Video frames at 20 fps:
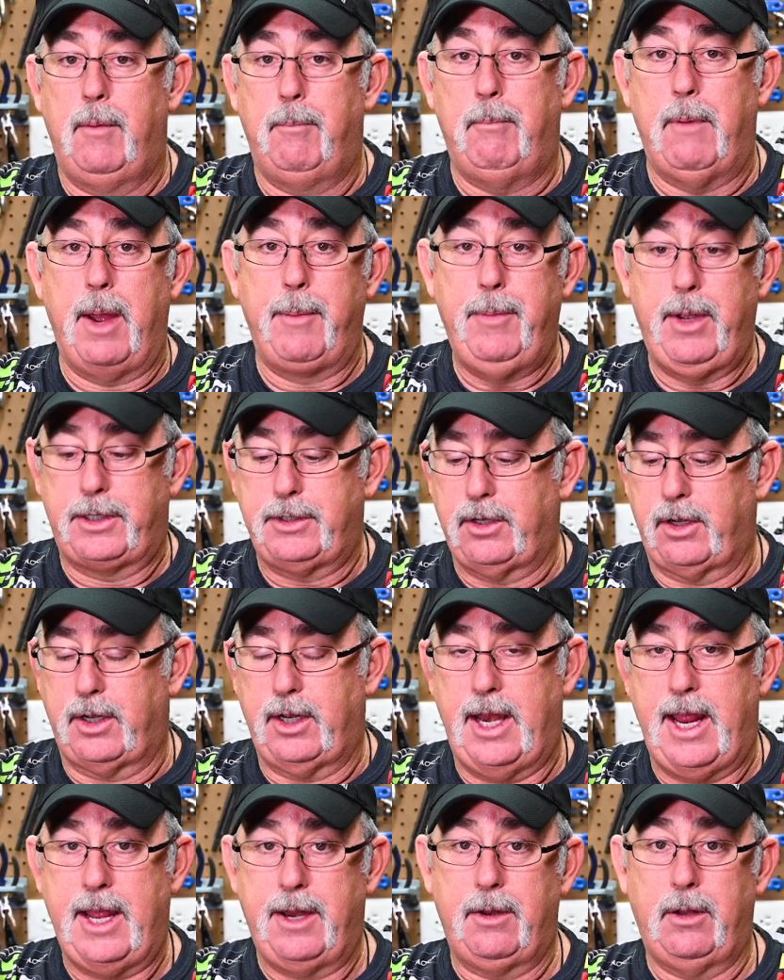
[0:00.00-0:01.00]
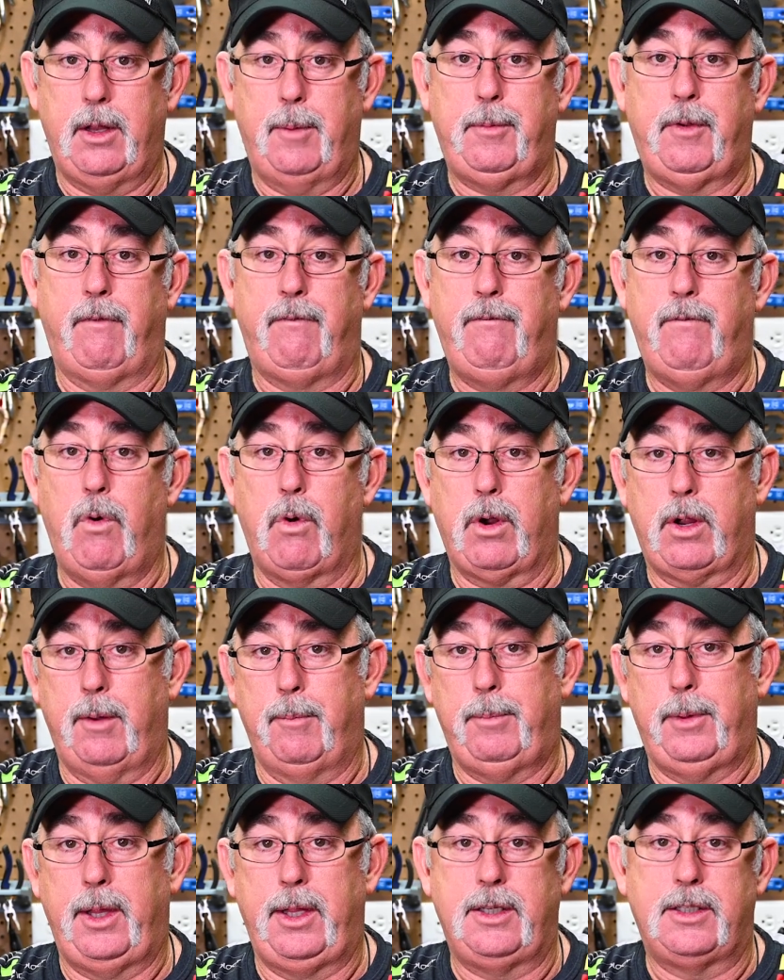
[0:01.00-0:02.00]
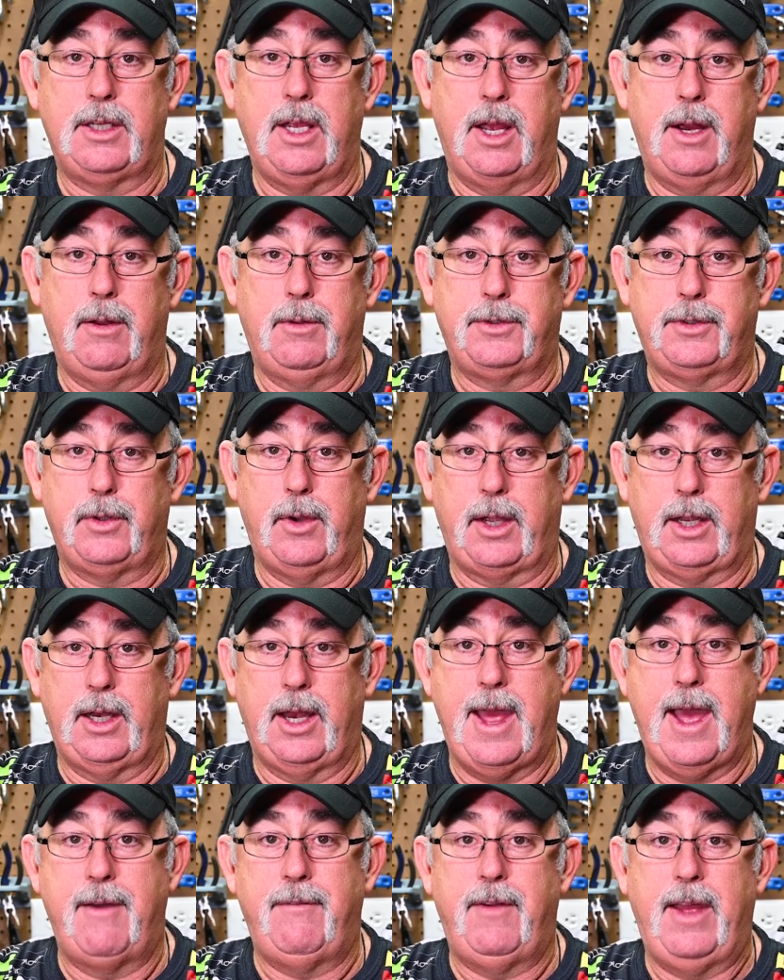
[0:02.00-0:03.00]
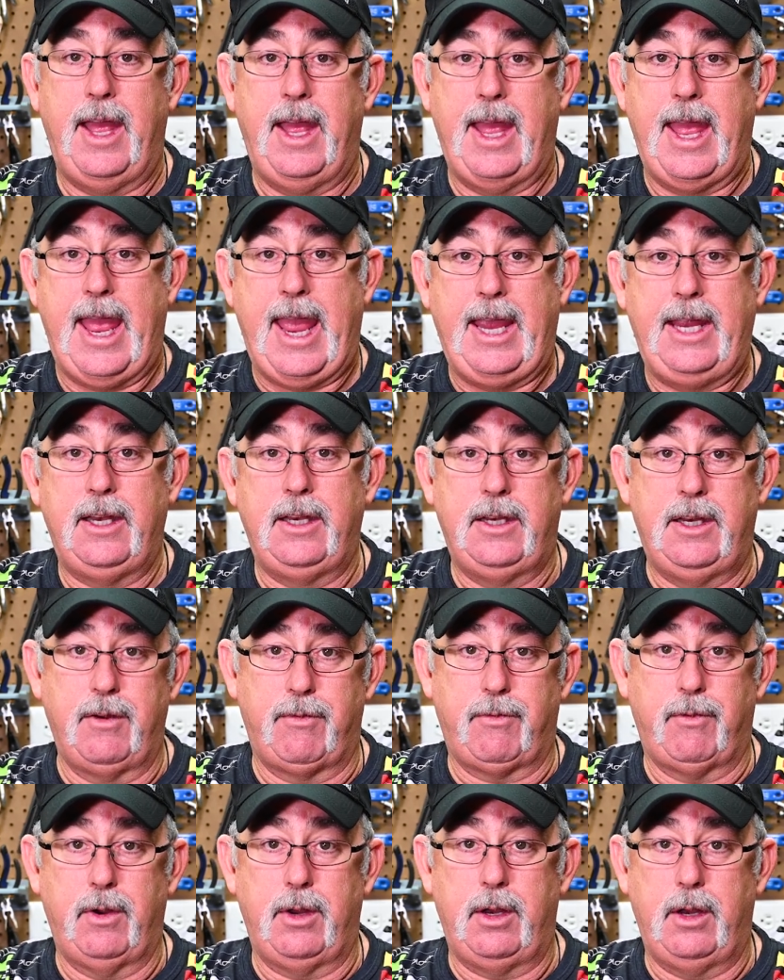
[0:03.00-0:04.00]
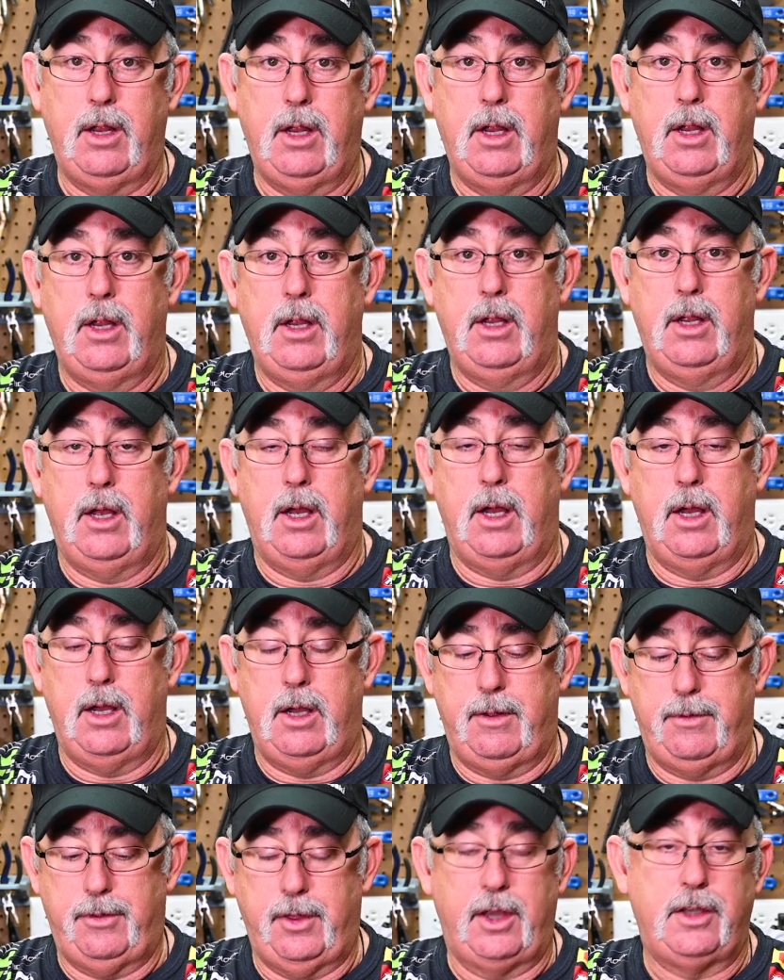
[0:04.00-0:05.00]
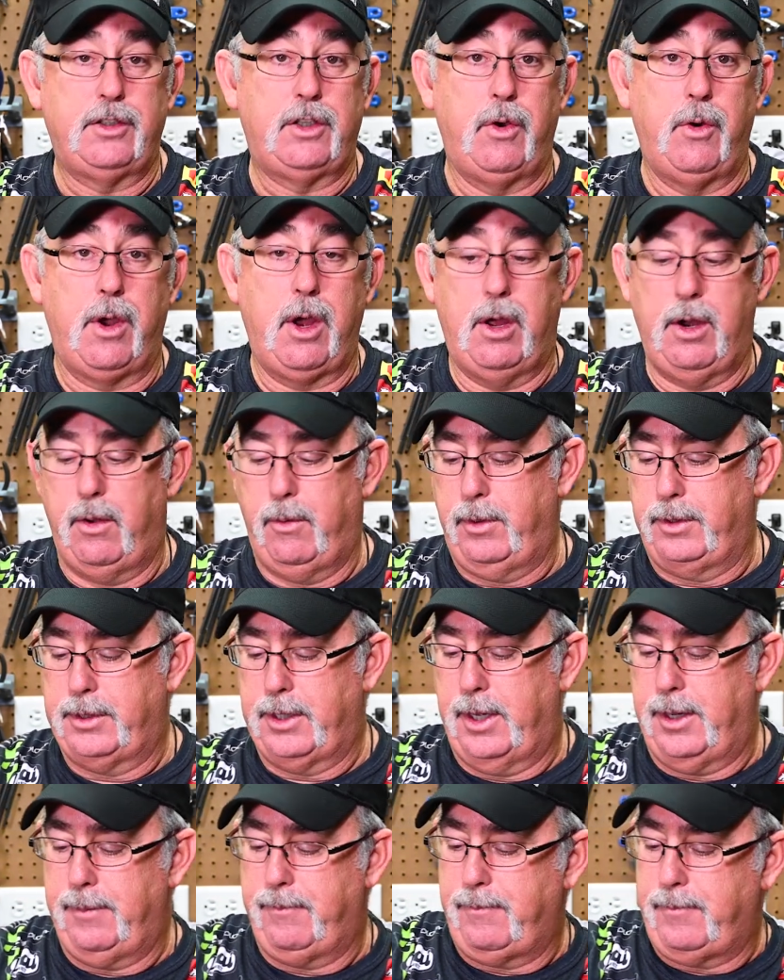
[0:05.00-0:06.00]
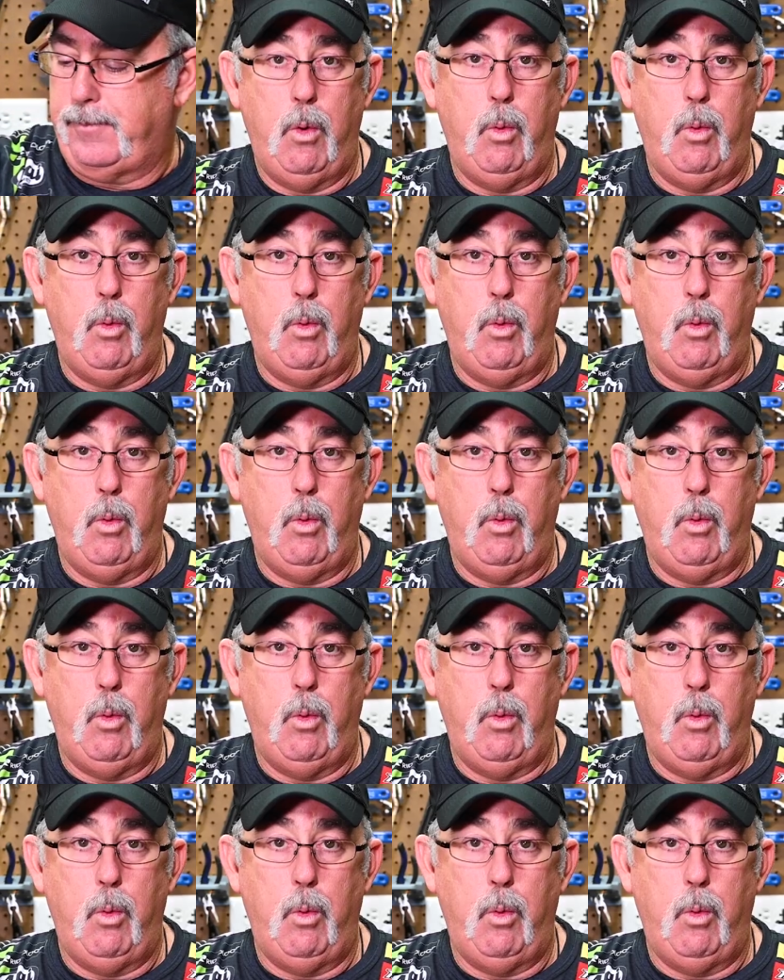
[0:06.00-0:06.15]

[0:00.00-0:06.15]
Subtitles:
My mixer can handle up to 4 complete channels, so I can have 8 different things going on at one time.